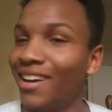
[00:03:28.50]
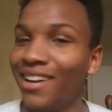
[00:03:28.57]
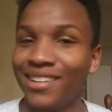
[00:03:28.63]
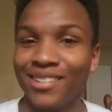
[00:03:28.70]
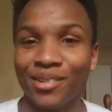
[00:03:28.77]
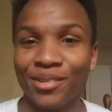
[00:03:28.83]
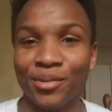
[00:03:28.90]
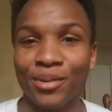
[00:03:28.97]
I
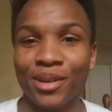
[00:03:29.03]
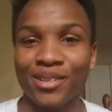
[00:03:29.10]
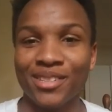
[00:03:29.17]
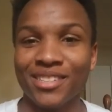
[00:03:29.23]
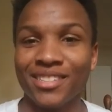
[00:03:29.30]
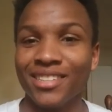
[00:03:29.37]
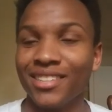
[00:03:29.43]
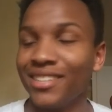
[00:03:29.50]
don't know what else
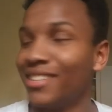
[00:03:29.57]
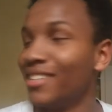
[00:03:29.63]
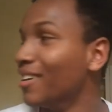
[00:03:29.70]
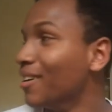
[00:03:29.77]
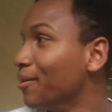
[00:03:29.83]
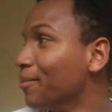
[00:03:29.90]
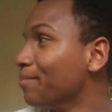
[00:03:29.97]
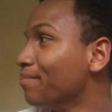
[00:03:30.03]
to say.
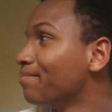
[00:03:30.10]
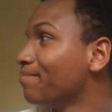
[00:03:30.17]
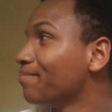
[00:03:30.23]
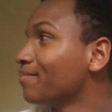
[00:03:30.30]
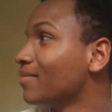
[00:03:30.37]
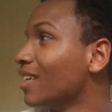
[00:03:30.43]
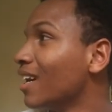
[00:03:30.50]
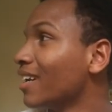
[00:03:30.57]
Um,
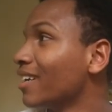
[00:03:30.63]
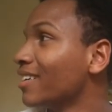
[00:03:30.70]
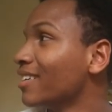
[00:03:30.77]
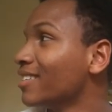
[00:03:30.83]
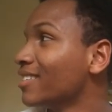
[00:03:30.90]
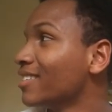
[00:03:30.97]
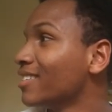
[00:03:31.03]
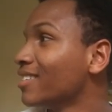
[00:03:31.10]
I
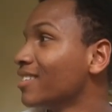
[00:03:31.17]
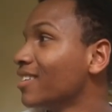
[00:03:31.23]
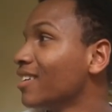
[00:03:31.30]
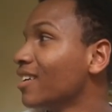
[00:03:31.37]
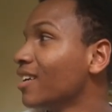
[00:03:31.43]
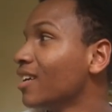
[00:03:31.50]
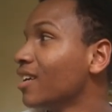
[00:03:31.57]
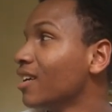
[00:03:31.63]
guess.
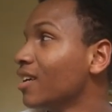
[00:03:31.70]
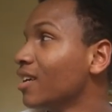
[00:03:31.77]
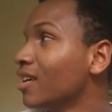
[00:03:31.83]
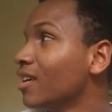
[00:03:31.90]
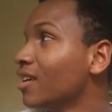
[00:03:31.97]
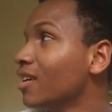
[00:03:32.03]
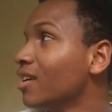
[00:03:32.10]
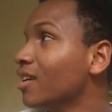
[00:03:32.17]

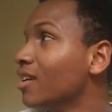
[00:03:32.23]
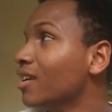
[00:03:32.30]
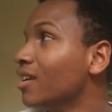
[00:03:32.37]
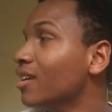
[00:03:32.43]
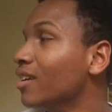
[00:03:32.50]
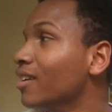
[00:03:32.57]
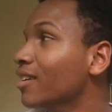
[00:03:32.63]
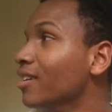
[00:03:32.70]

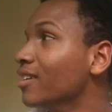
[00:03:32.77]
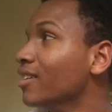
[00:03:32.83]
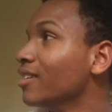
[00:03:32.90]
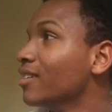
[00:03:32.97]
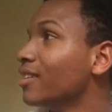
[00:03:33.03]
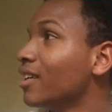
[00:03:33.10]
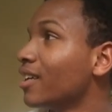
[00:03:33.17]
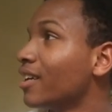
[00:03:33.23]

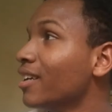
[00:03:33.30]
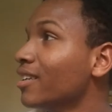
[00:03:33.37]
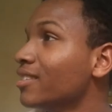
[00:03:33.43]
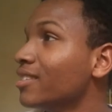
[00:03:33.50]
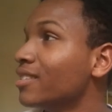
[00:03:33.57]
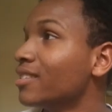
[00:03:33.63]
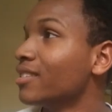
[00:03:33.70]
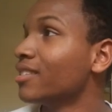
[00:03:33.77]
Uh, I guess
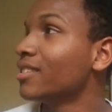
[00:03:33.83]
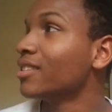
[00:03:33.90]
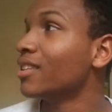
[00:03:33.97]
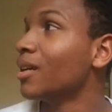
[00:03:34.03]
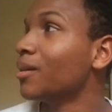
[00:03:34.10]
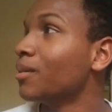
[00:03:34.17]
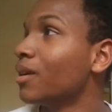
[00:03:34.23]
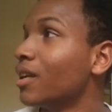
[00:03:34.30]
this is it.
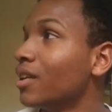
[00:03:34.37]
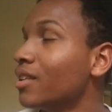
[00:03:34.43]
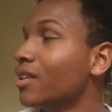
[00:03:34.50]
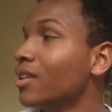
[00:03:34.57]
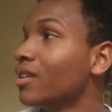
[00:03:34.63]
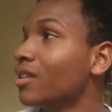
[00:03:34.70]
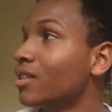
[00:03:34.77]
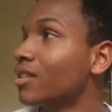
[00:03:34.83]
Uh,
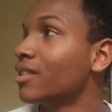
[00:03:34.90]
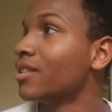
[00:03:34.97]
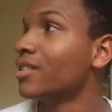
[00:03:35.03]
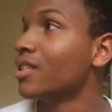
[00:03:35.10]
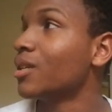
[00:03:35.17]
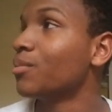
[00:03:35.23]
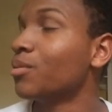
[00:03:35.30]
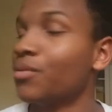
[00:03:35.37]
yeah, the
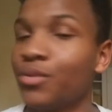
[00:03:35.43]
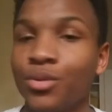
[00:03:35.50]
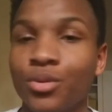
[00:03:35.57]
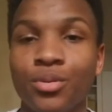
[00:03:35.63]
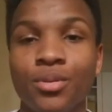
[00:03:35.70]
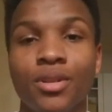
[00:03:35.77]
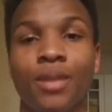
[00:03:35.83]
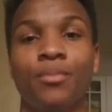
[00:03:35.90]
Skins album review.
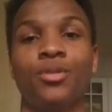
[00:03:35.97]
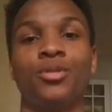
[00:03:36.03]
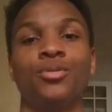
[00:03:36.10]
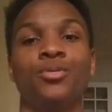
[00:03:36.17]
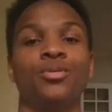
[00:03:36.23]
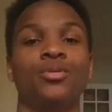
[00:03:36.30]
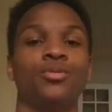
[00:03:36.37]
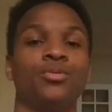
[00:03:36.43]
I'm gonna do
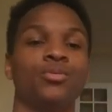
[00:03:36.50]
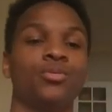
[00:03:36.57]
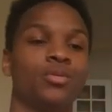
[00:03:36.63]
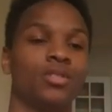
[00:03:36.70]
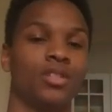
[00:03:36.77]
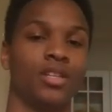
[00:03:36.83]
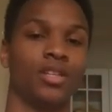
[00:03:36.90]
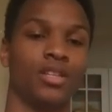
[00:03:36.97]
soon,
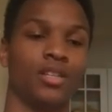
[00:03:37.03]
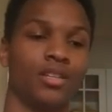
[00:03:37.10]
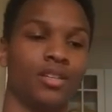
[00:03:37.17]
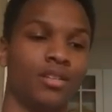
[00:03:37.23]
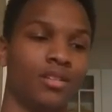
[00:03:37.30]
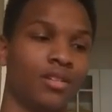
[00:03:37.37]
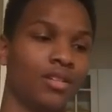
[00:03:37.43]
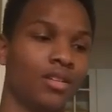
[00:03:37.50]
and then